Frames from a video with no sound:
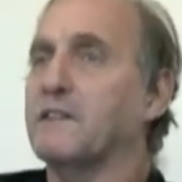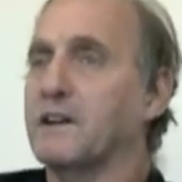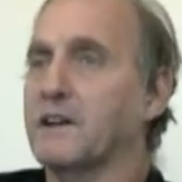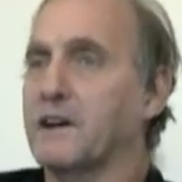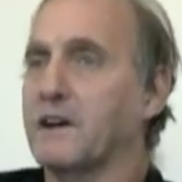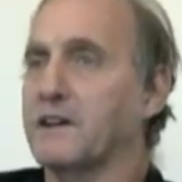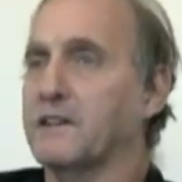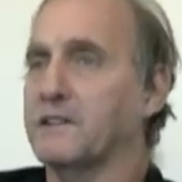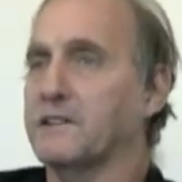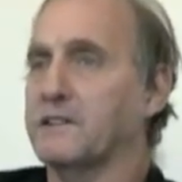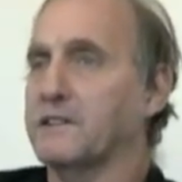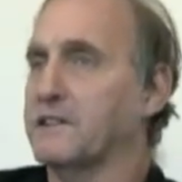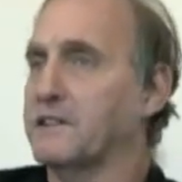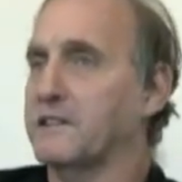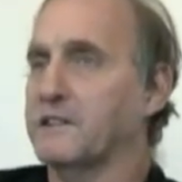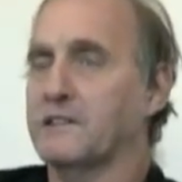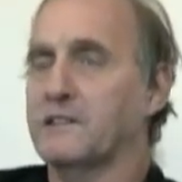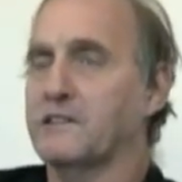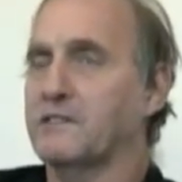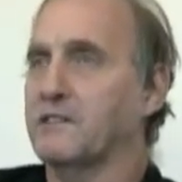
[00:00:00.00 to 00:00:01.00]
Because
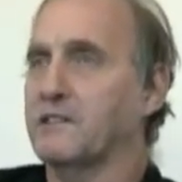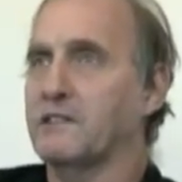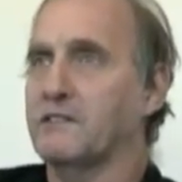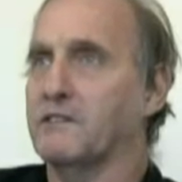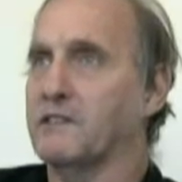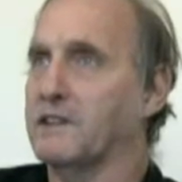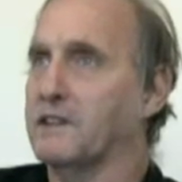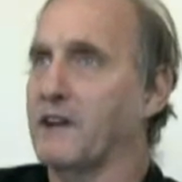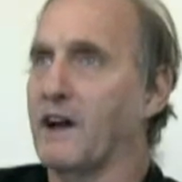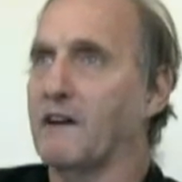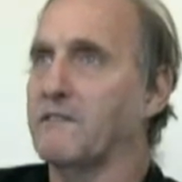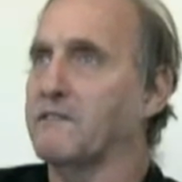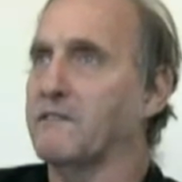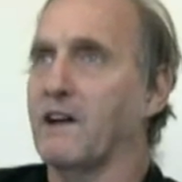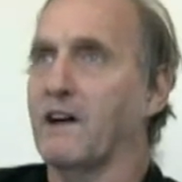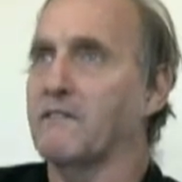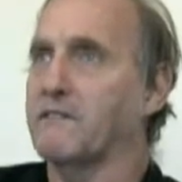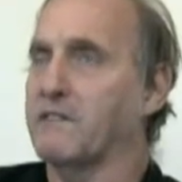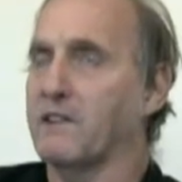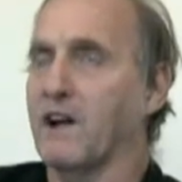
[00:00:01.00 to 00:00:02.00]

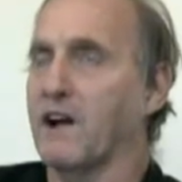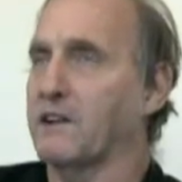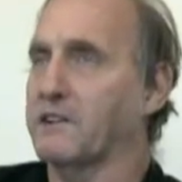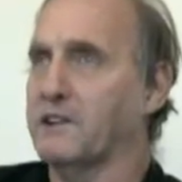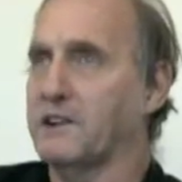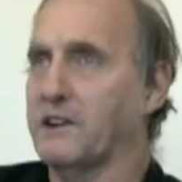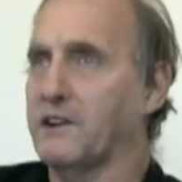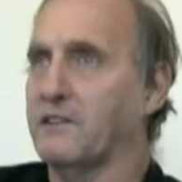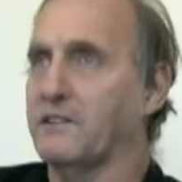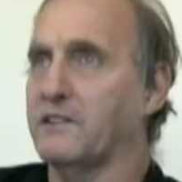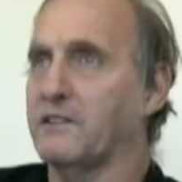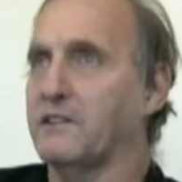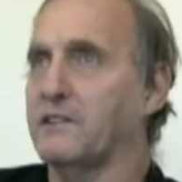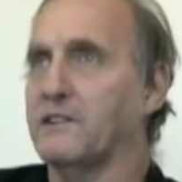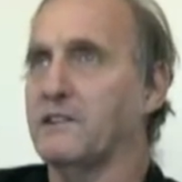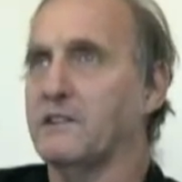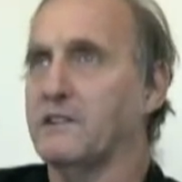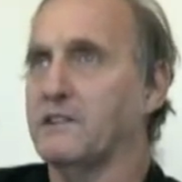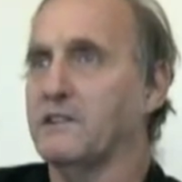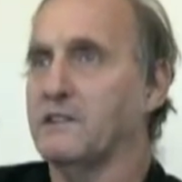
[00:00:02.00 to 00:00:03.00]
I blocked it out
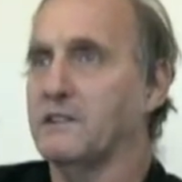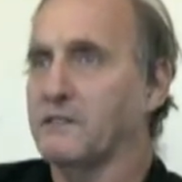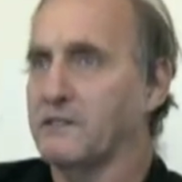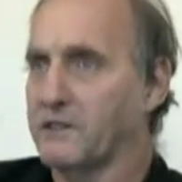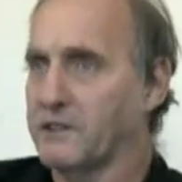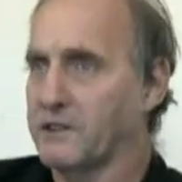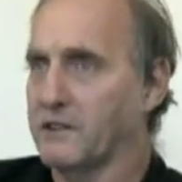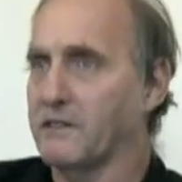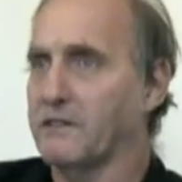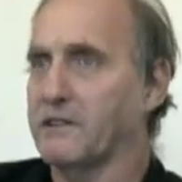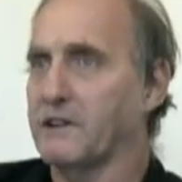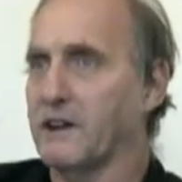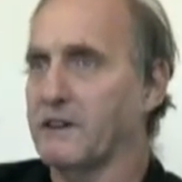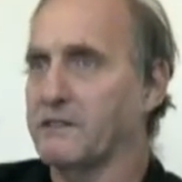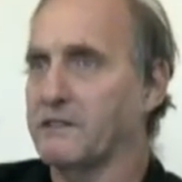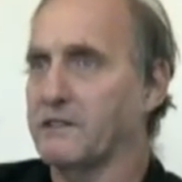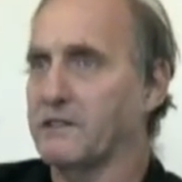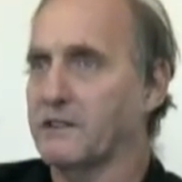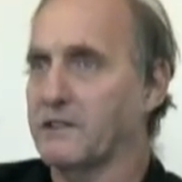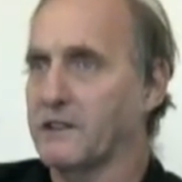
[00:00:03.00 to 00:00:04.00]
for so many
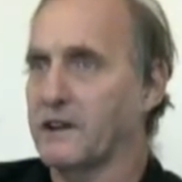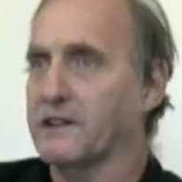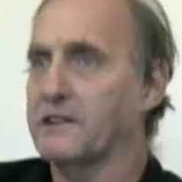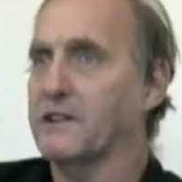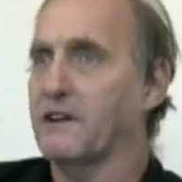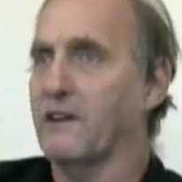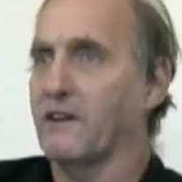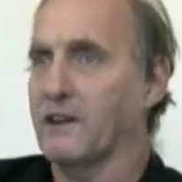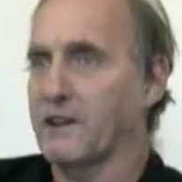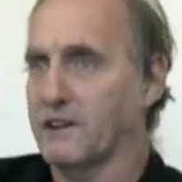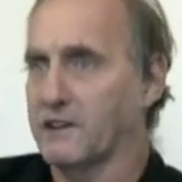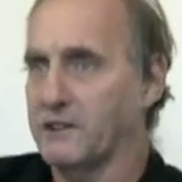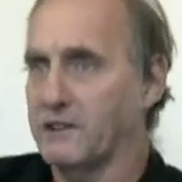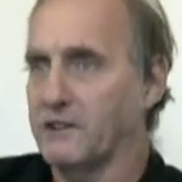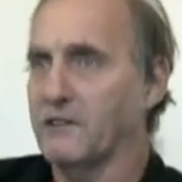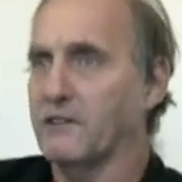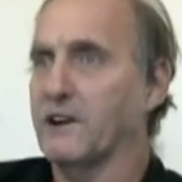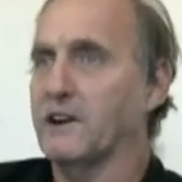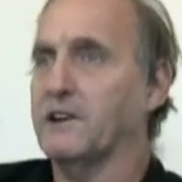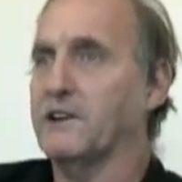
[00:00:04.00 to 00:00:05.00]
times. That's how I can
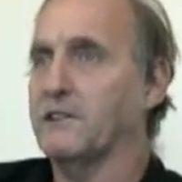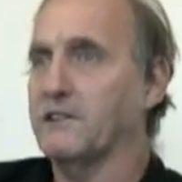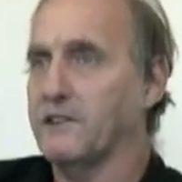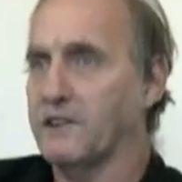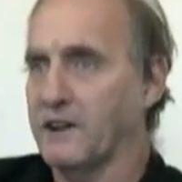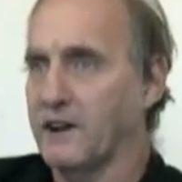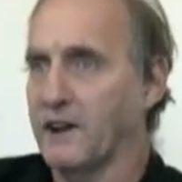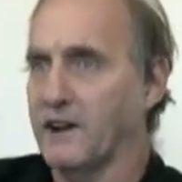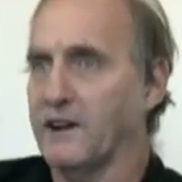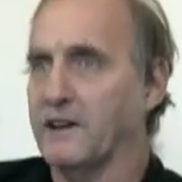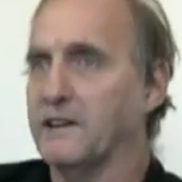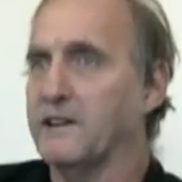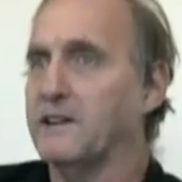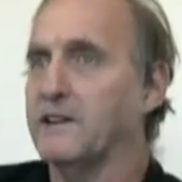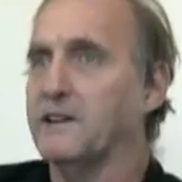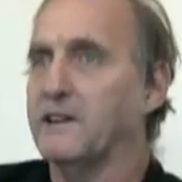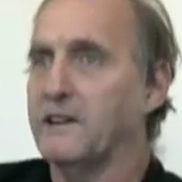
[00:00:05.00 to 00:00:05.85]
do what I do today.